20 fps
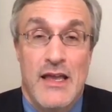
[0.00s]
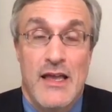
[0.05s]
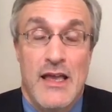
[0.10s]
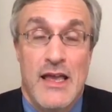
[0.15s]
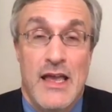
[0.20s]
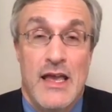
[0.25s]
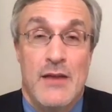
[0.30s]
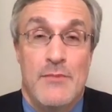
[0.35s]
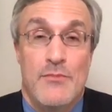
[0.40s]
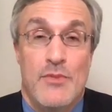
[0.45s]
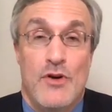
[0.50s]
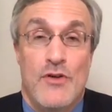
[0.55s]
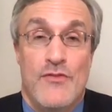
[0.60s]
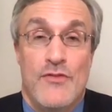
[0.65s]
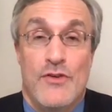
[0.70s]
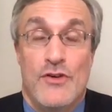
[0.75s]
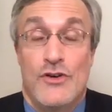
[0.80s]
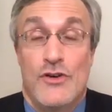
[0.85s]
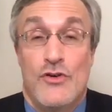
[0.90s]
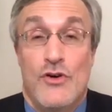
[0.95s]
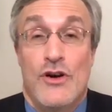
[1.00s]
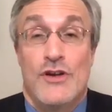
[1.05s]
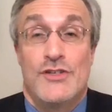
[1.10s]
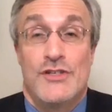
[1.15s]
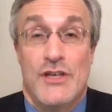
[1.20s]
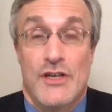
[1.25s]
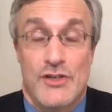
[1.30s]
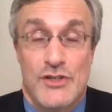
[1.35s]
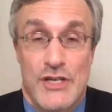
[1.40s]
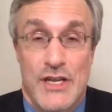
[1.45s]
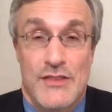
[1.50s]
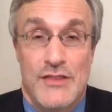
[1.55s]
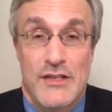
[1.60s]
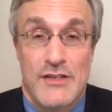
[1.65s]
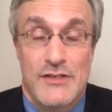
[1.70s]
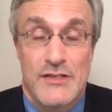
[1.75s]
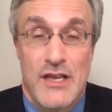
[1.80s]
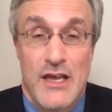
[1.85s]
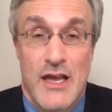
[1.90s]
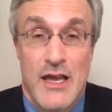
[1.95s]
Ann Burford Gorsuch at the
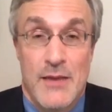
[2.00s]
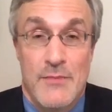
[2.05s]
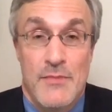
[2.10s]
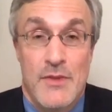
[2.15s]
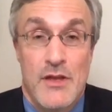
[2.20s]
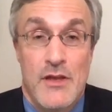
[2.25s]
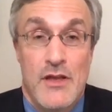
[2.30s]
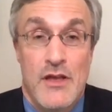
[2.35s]
time,